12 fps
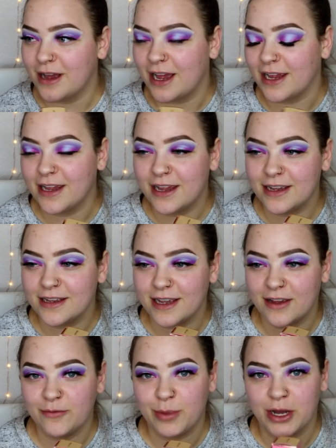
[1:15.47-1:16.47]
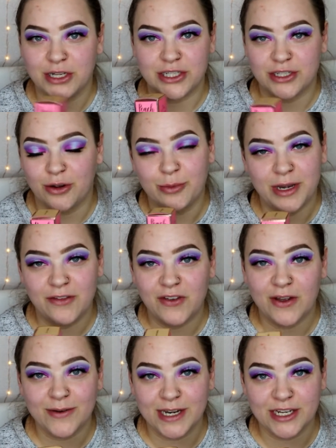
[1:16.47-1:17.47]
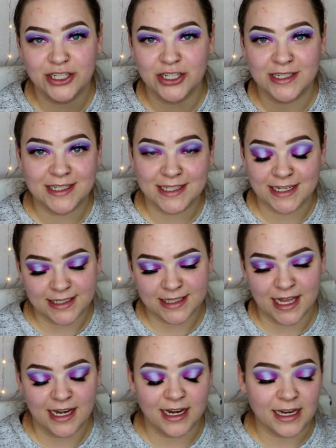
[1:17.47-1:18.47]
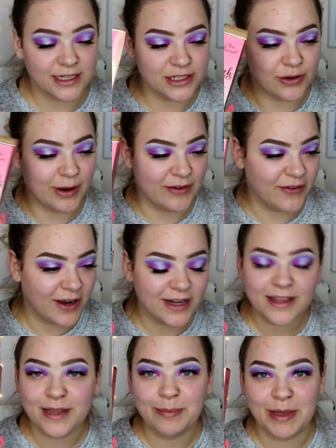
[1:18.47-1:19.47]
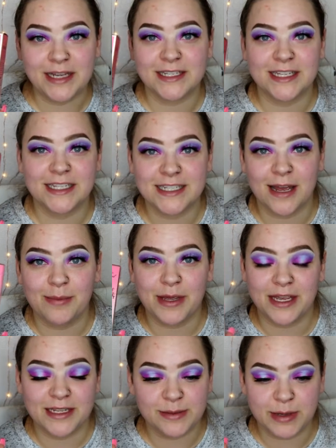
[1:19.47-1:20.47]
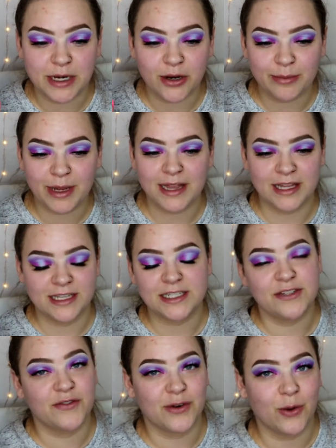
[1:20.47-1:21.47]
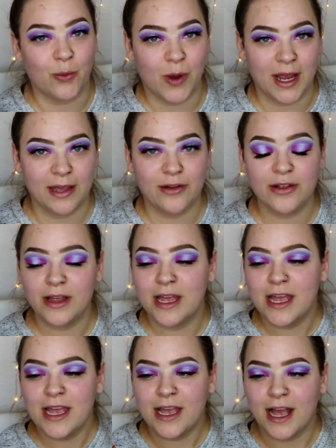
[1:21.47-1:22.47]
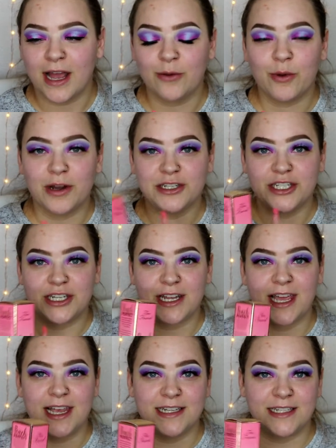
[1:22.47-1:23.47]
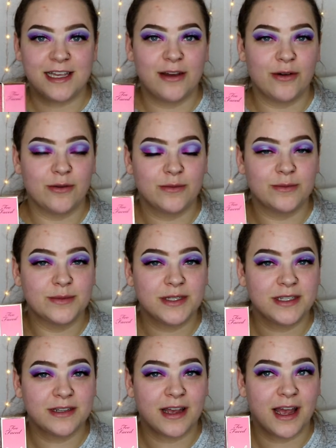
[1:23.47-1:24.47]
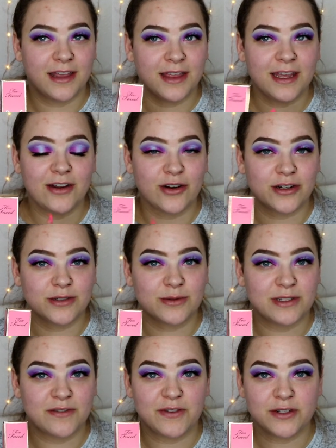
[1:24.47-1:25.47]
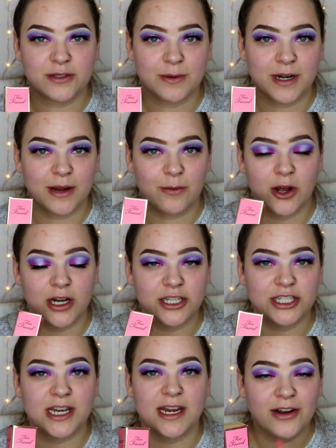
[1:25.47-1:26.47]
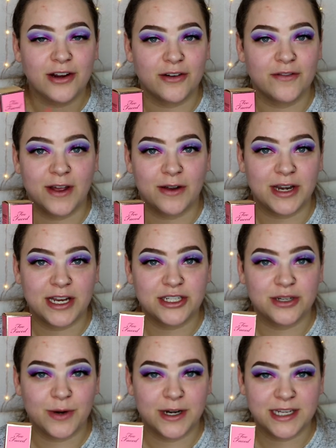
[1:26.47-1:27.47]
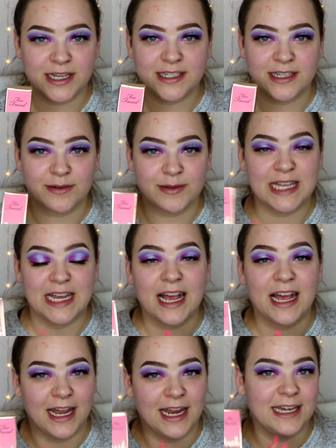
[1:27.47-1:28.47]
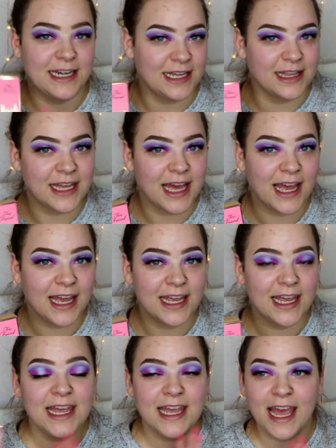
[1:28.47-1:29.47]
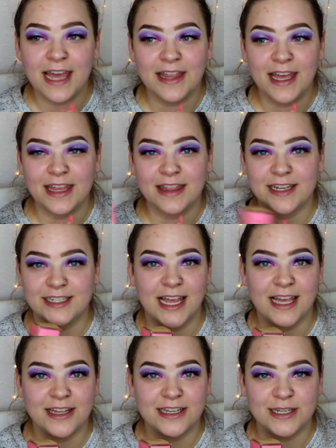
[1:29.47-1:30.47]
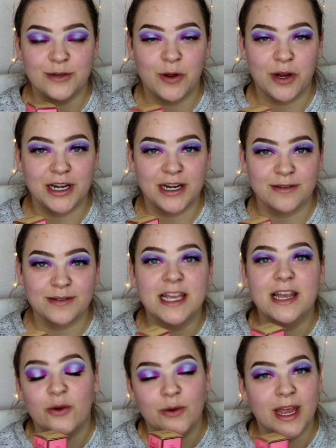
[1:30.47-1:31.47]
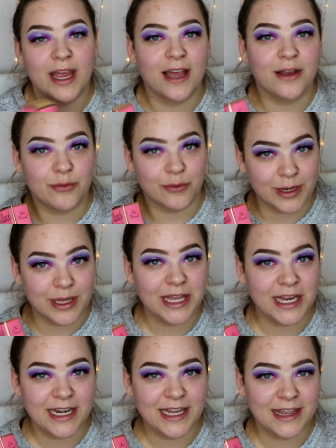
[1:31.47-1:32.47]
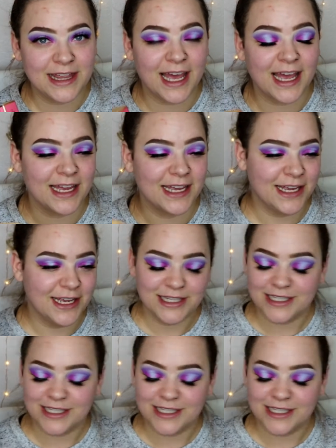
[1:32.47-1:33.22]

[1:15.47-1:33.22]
I have bought so many foundations since then, and so I finally picked this up. It has been on my list for a while. I watched Casey Holmes, I think hers was the first one I watched, her foundation wear test, and I was like, I need that. And then the Taylor did one and I was like, okay, I really need that.